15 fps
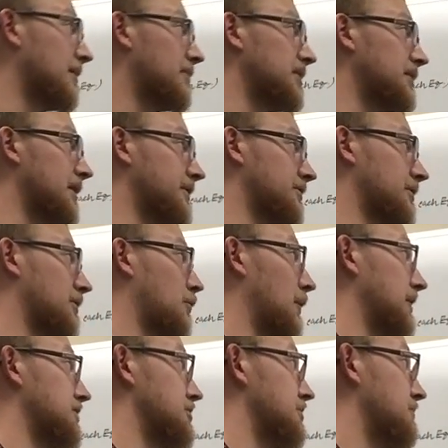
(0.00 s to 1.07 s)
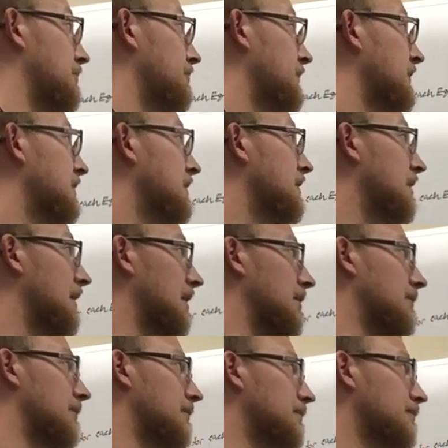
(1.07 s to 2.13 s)
up another equation.
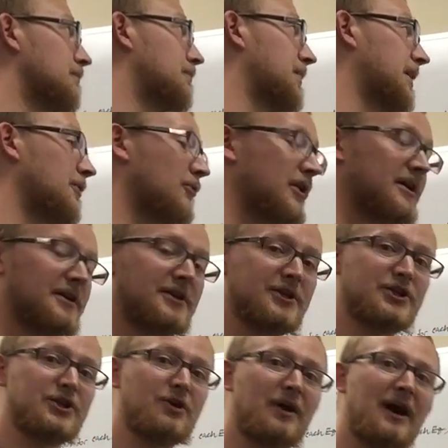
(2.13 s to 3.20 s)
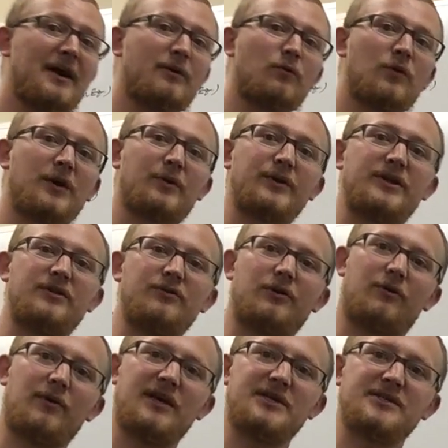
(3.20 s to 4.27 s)
But I wanted to show how to work with two
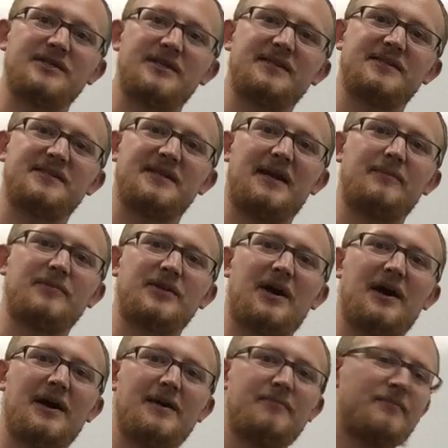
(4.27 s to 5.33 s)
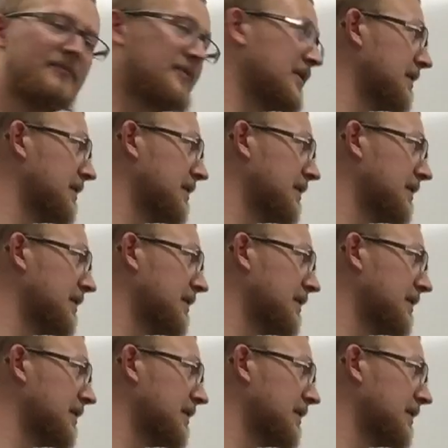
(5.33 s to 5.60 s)
equations at the same time.